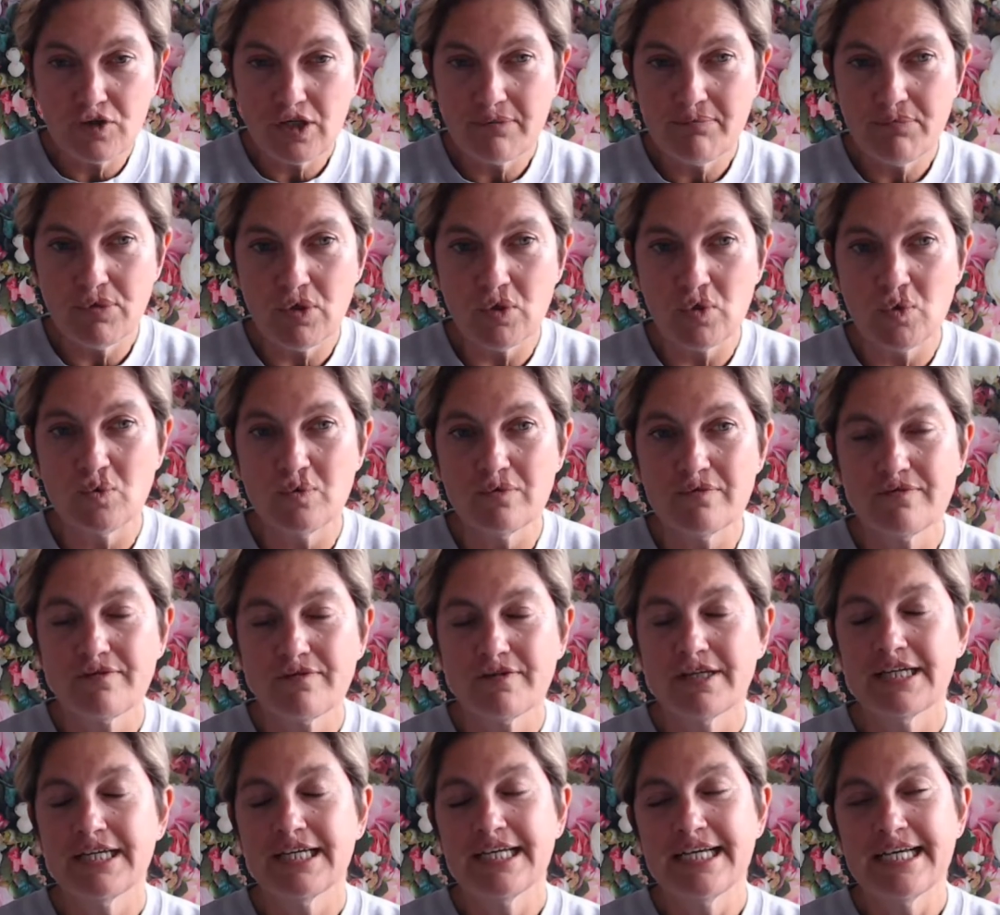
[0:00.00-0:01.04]
you move,
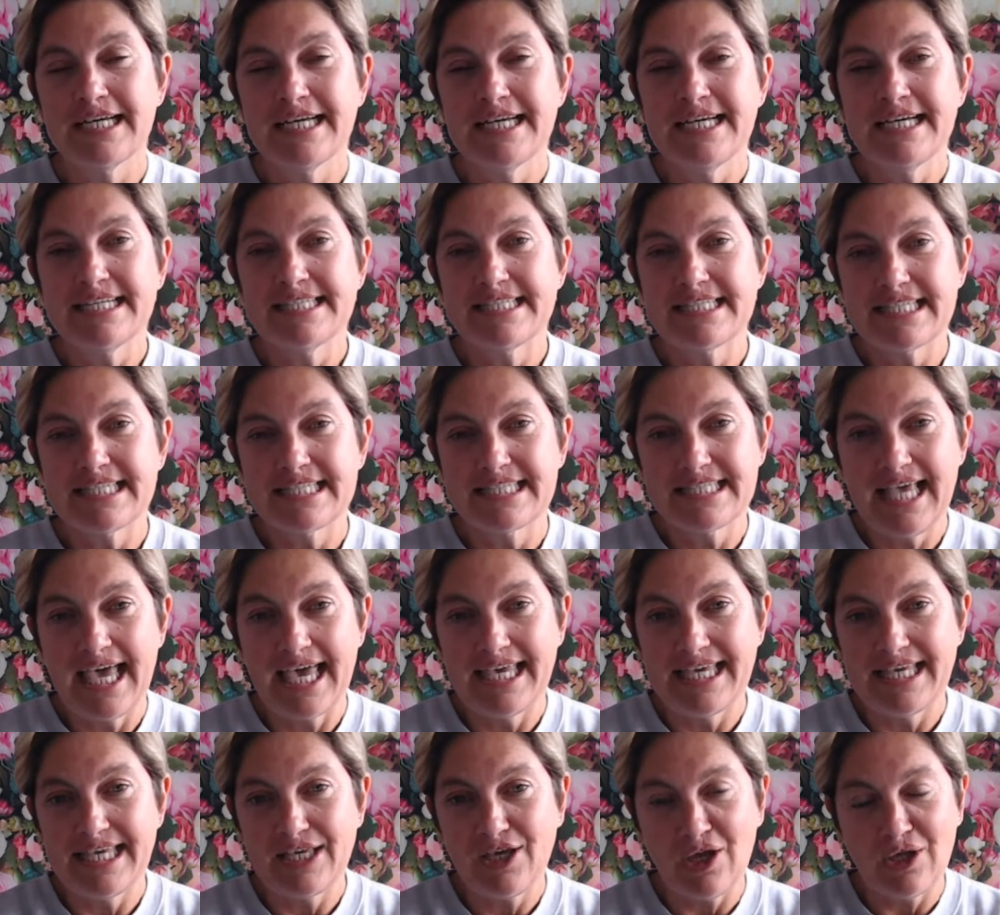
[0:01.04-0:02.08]
to
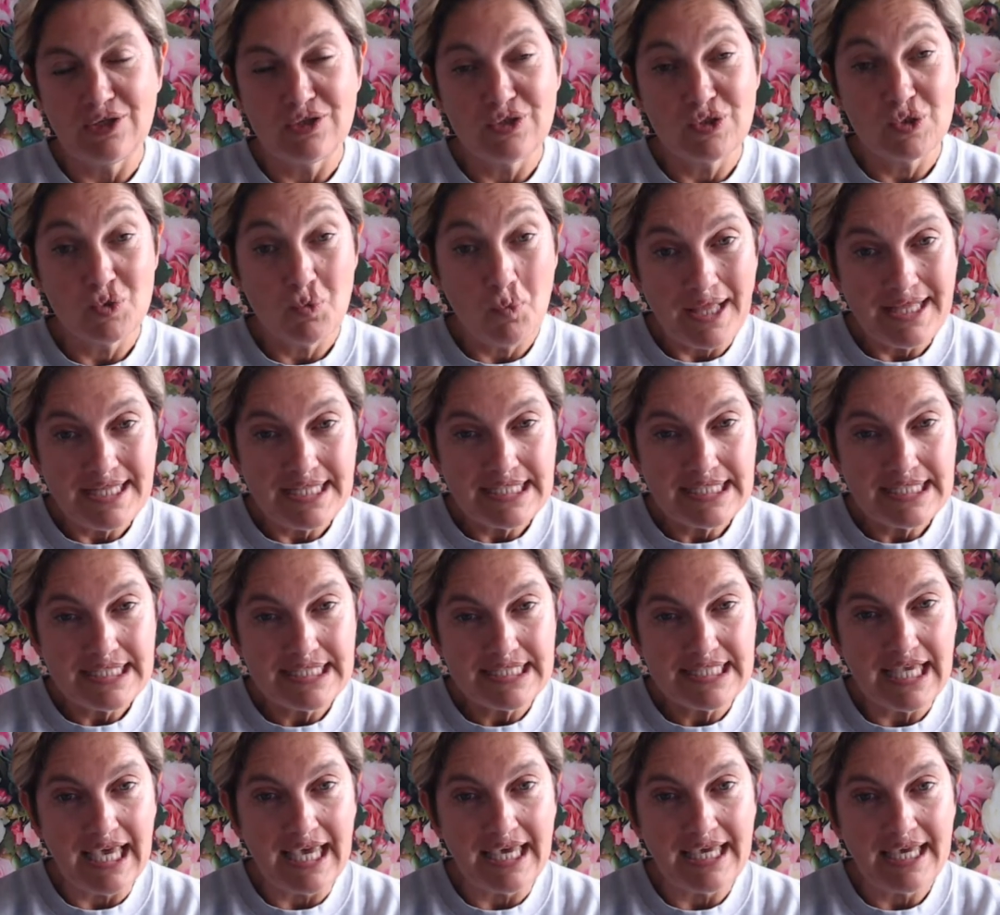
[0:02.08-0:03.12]
take
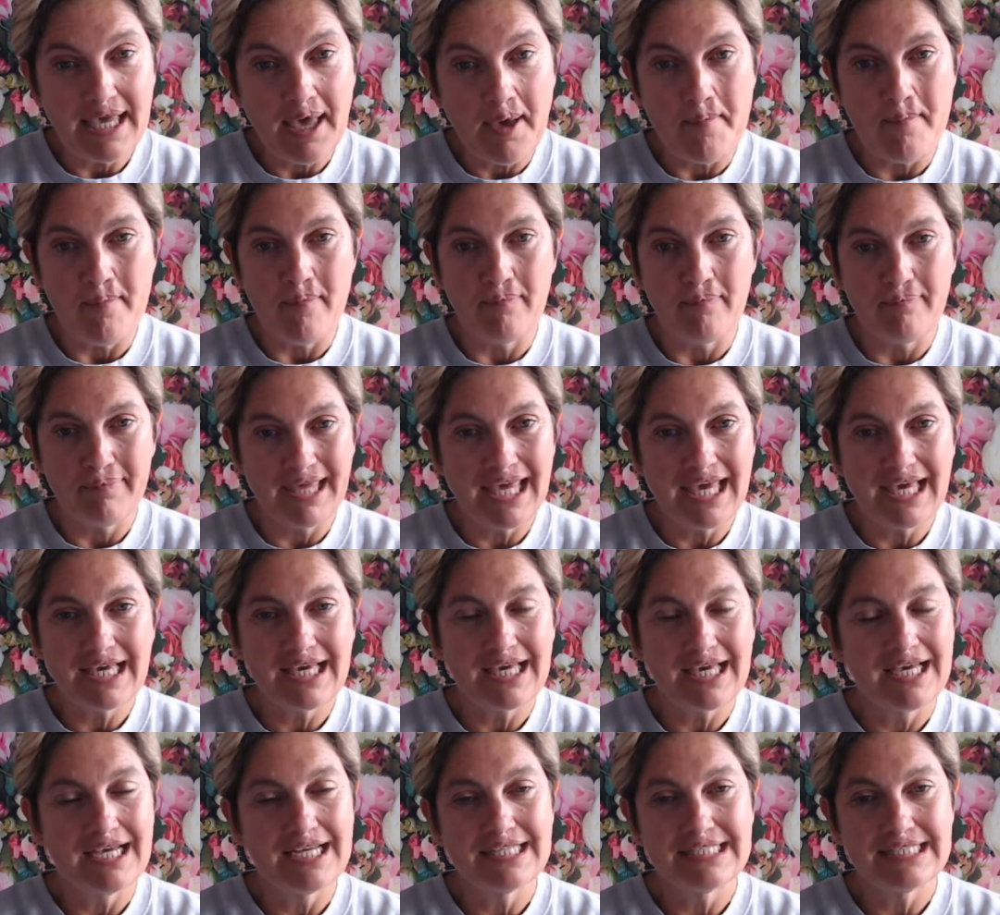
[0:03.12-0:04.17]
20
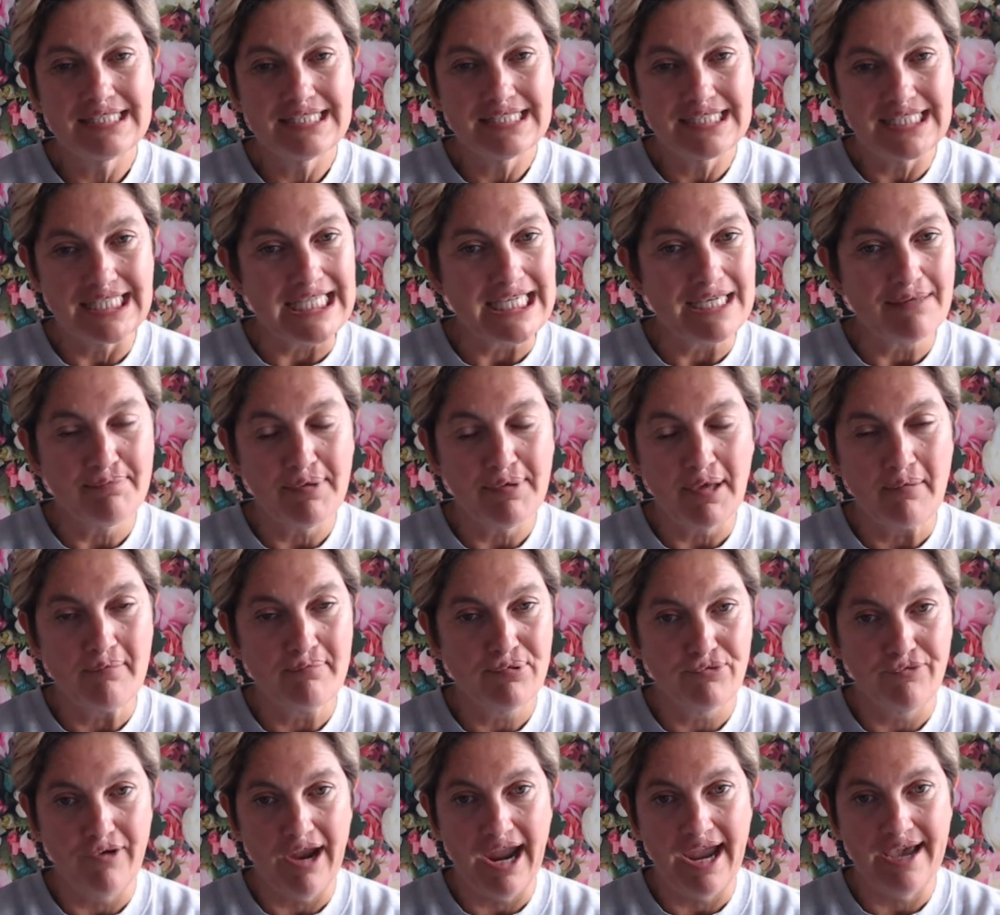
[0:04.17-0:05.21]
big, deep
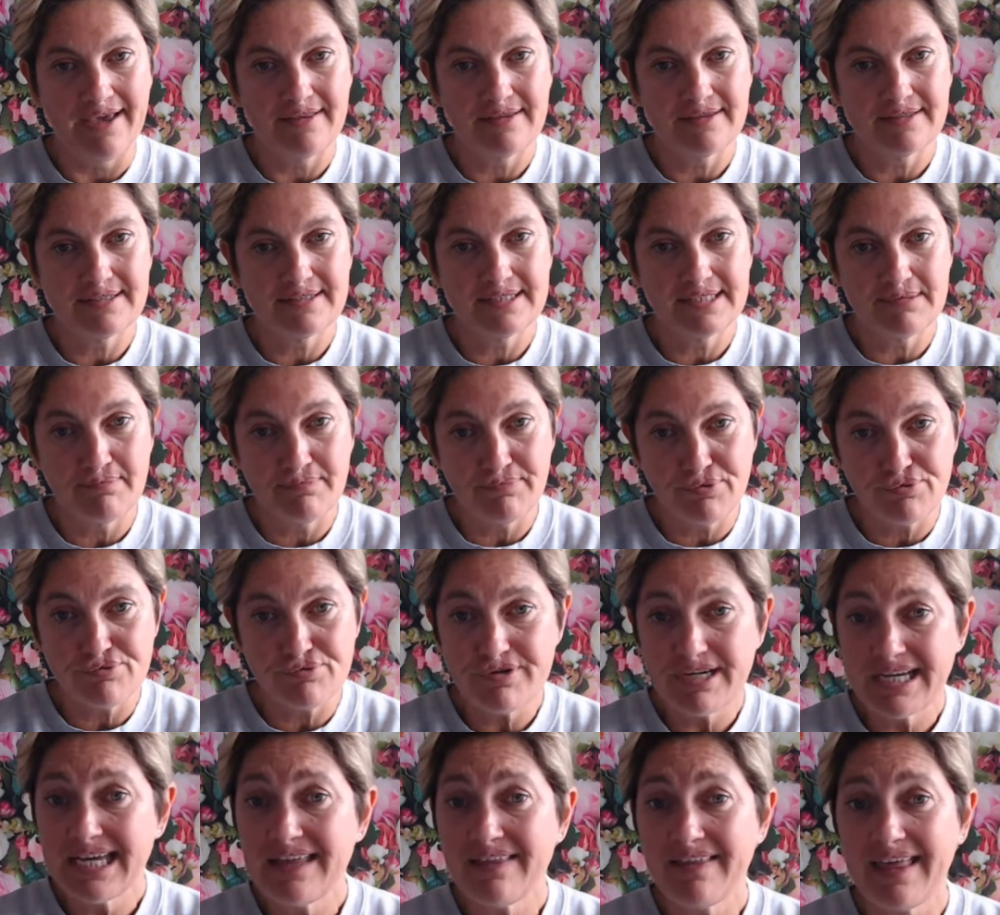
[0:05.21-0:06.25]
breaths.
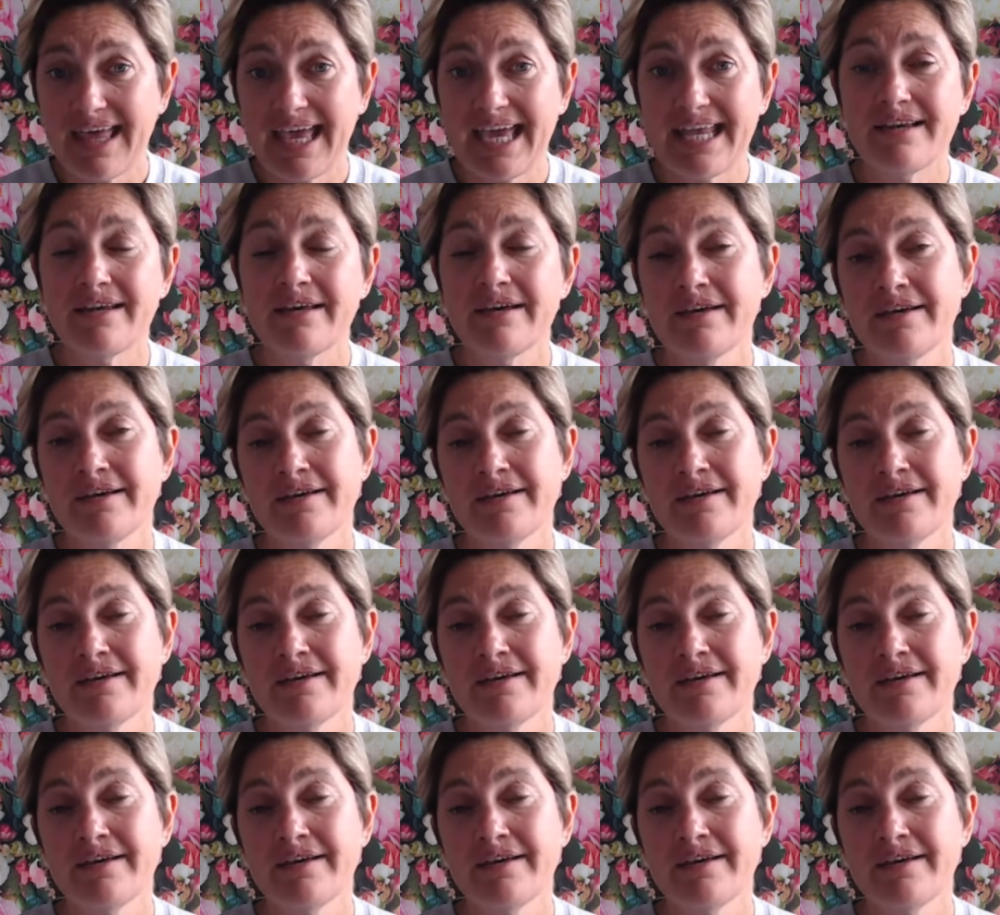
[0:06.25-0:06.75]
Breathe in